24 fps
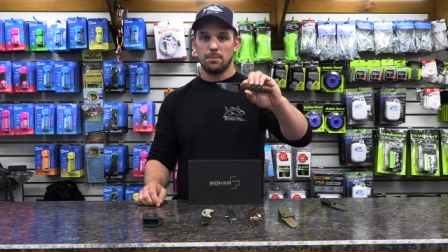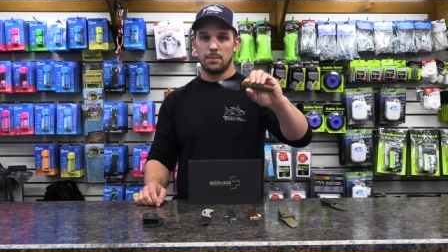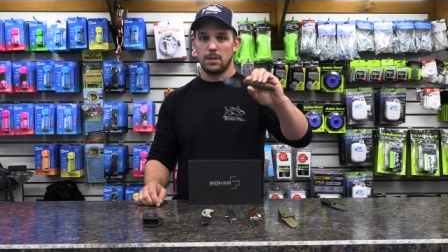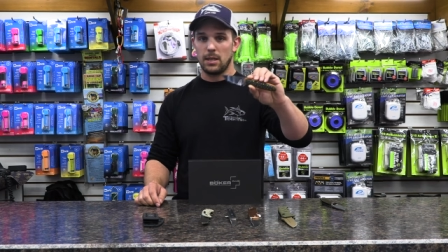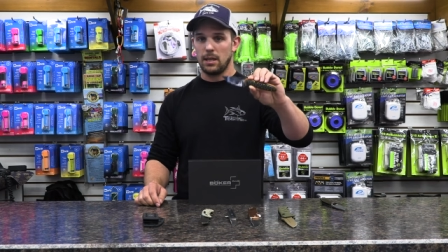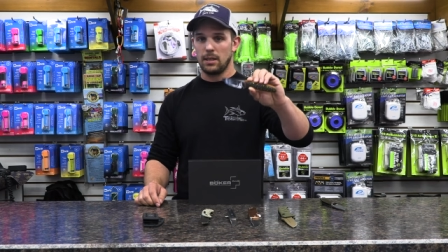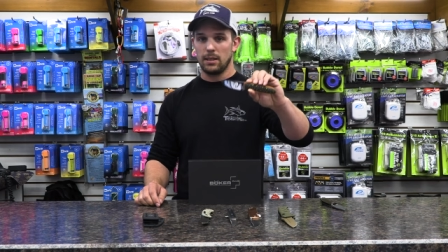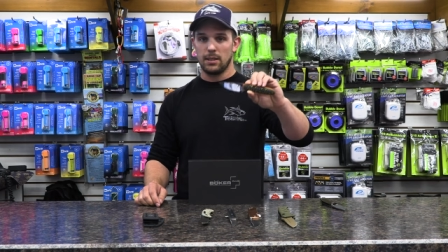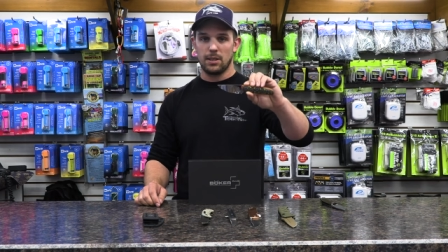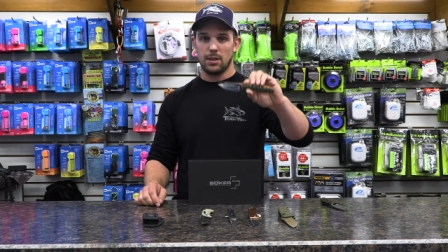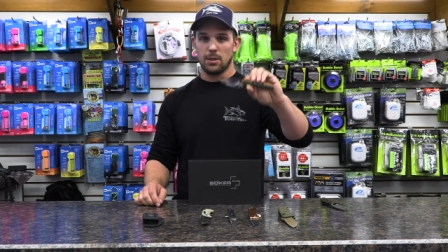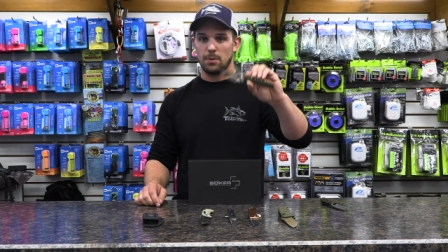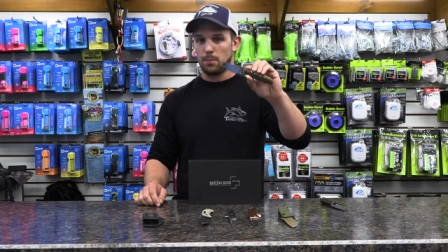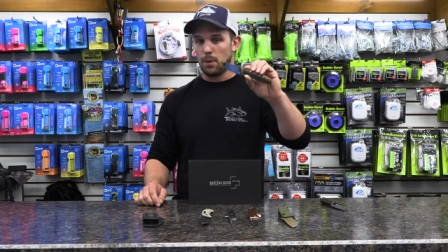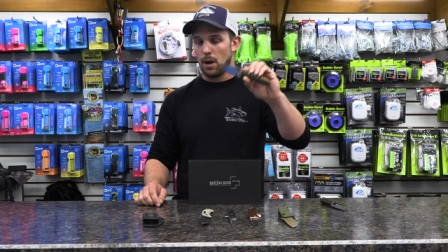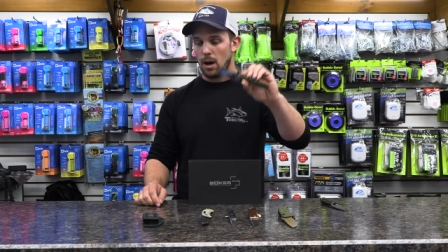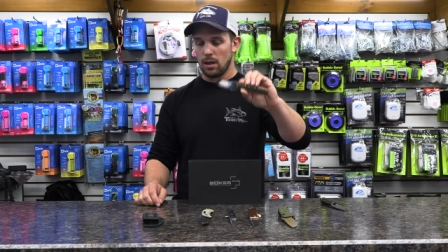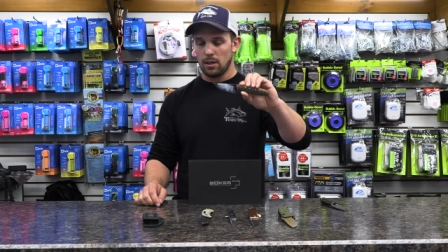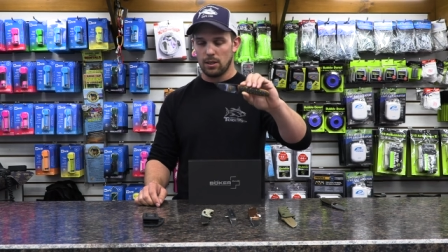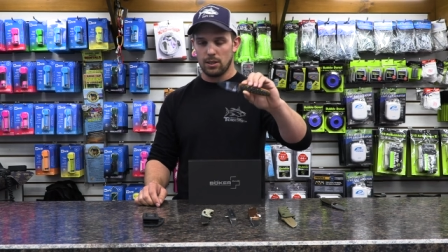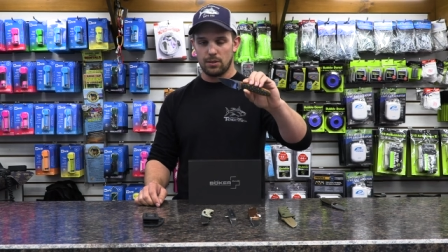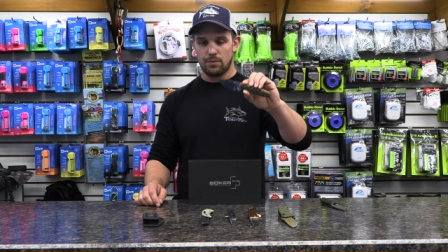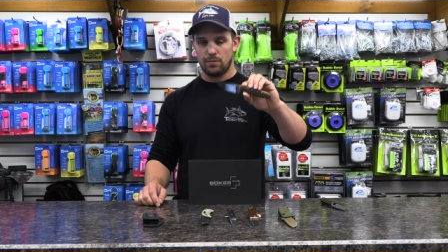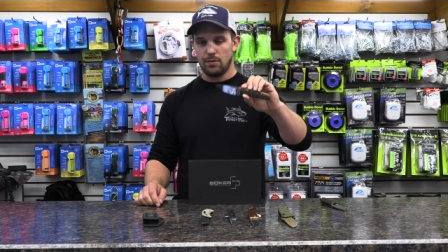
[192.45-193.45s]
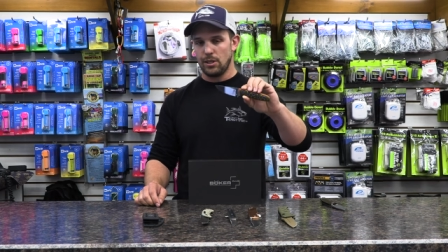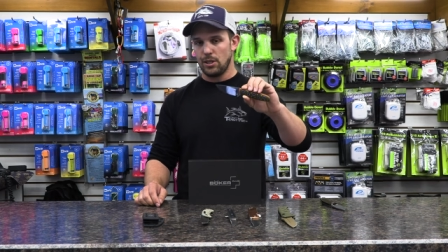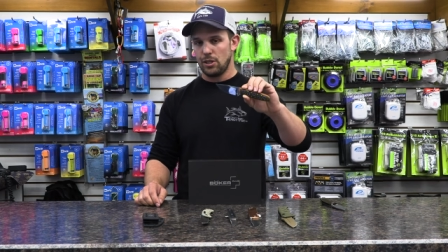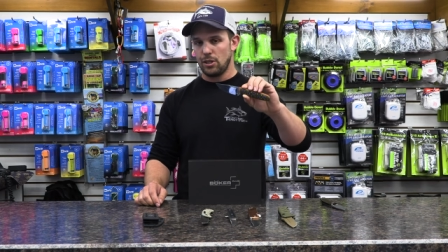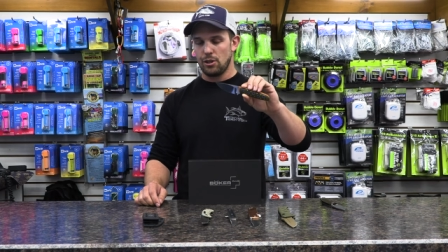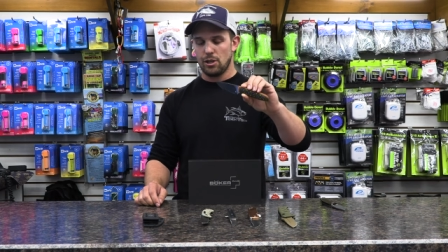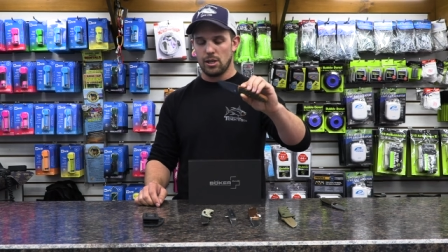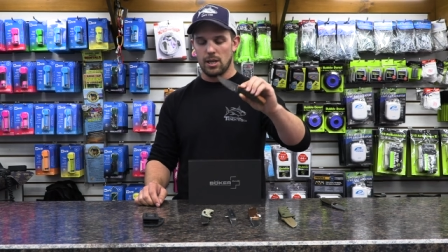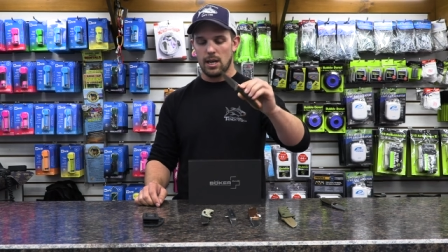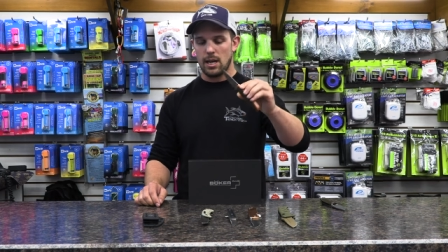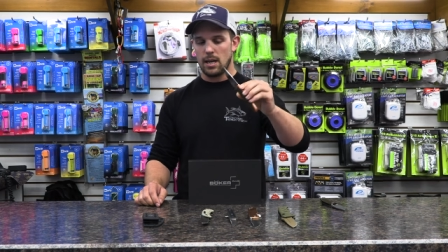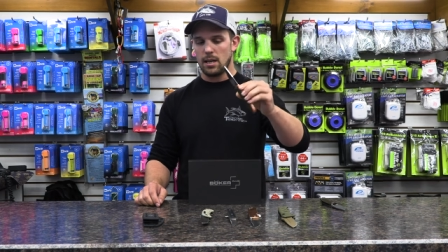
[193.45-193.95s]
I'm telling you, the polished
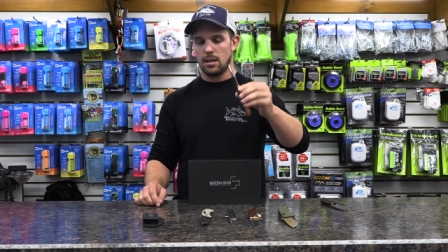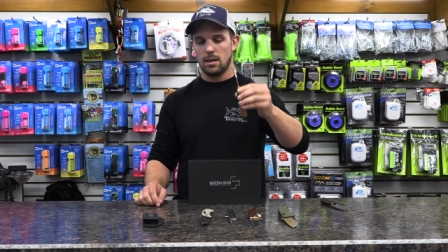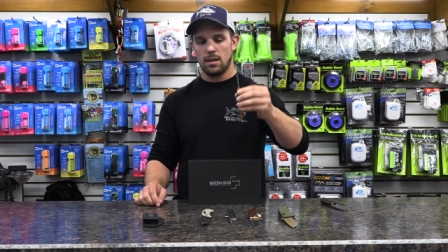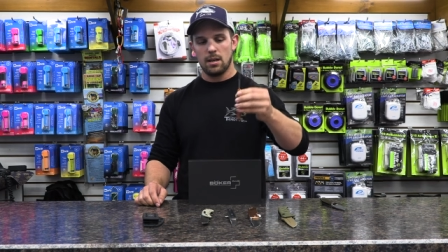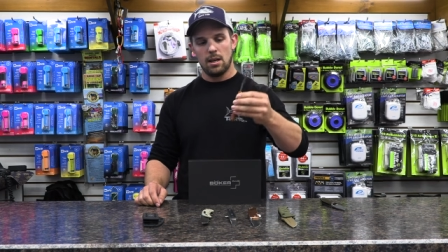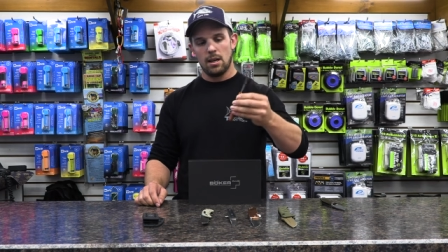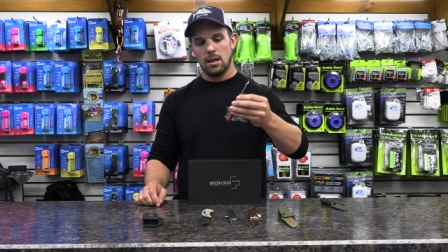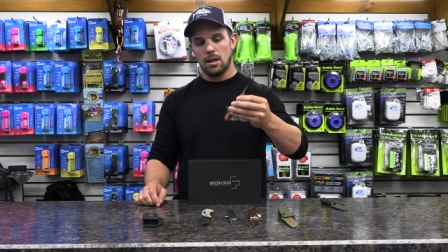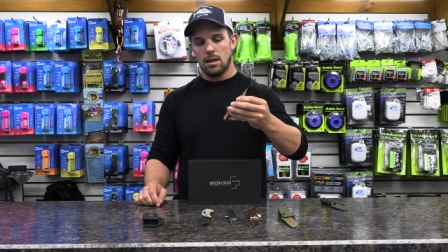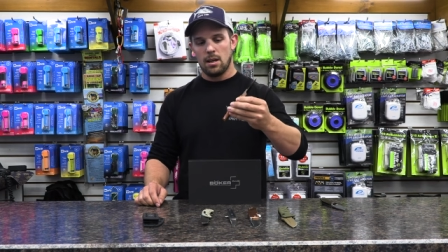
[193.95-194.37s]
VG10,